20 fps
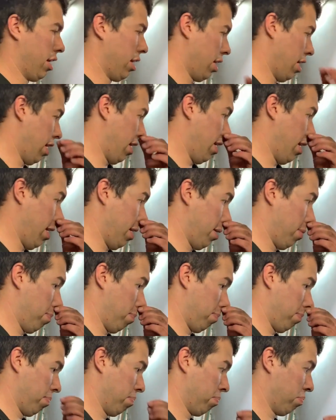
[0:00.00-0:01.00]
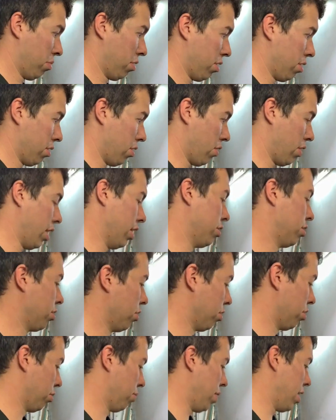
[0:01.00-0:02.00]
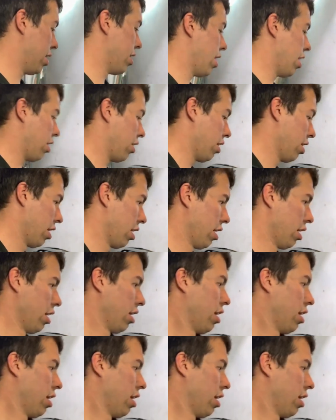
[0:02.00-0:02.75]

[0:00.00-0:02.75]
Okay, so the radiator